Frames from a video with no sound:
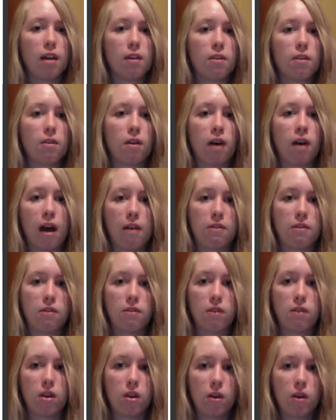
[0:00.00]
So half of
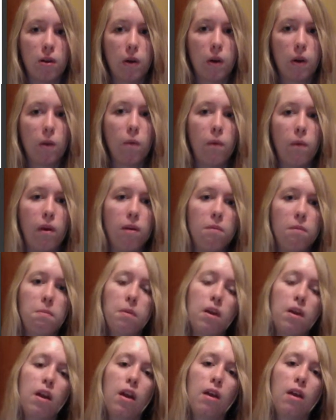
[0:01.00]
it you wouldn't
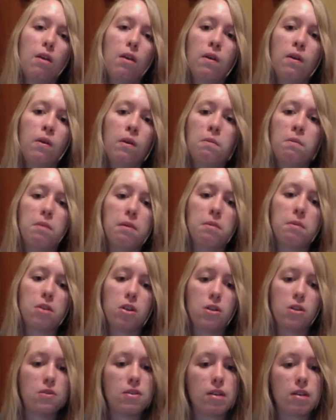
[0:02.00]
be able to
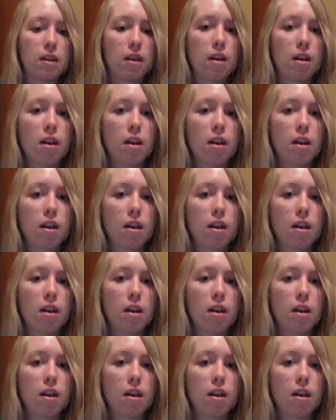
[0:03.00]
use it.